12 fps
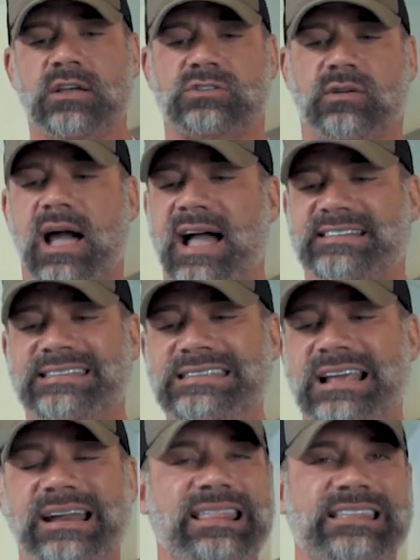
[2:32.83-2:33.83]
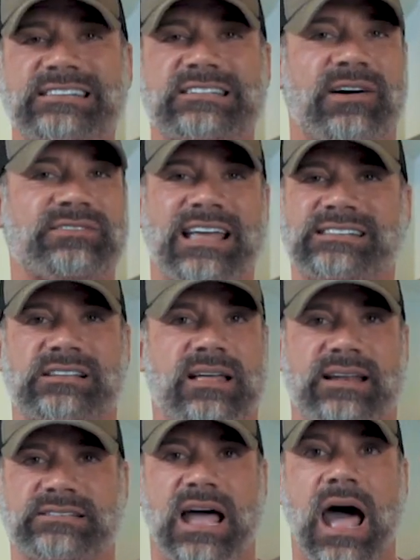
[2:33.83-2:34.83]
So guys, none of this stuff takes a
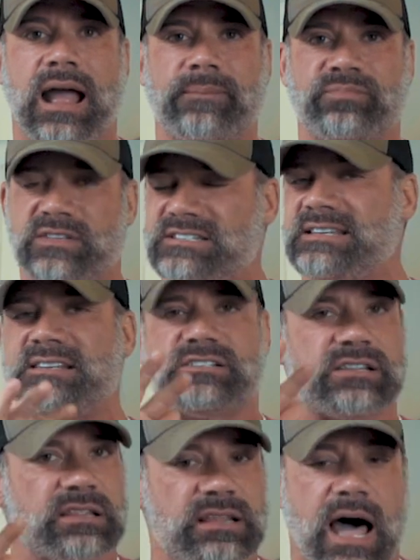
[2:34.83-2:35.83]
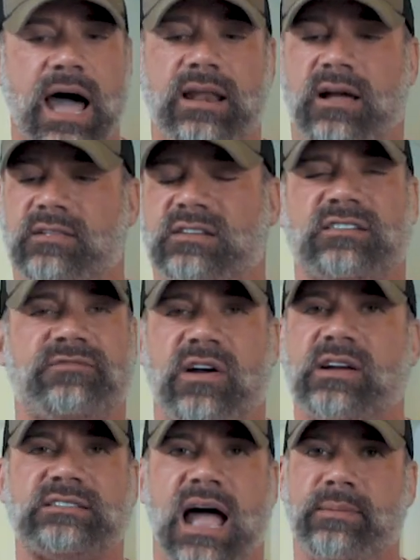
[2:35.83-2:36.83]
lot of time. This is
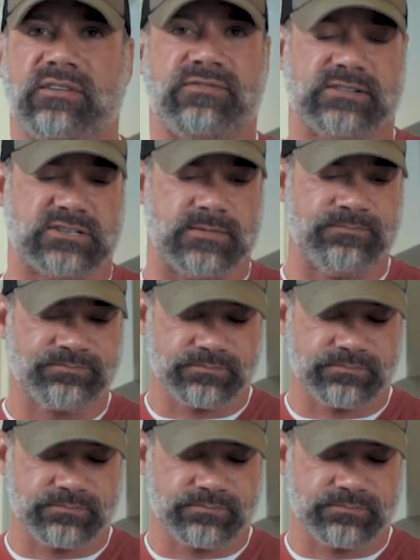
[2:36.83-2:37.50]
very time efficient.